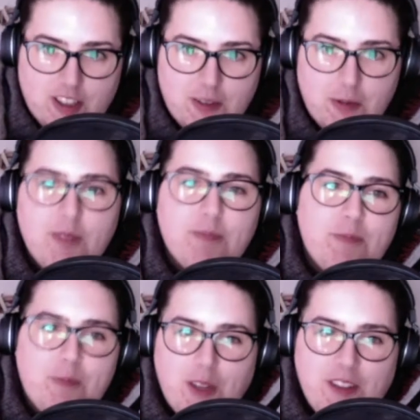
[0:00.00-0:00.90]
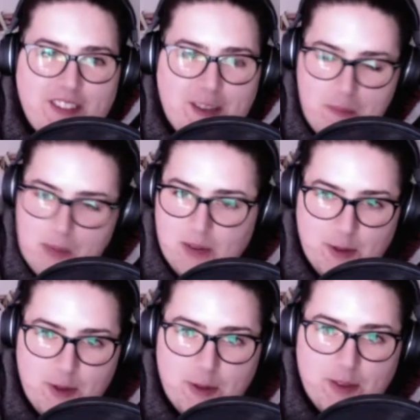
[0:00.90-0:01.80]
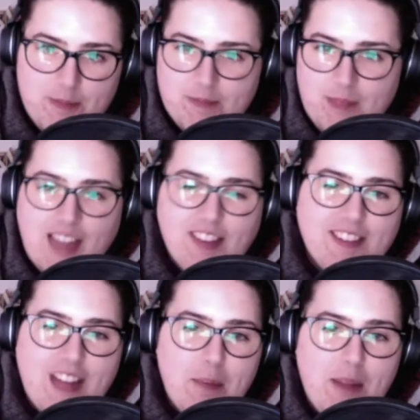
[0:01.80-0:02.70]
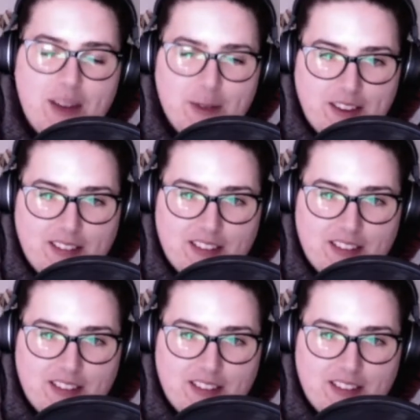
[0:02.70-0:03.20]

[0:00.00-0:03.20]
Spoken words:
What does it mean for you? How does that manifest?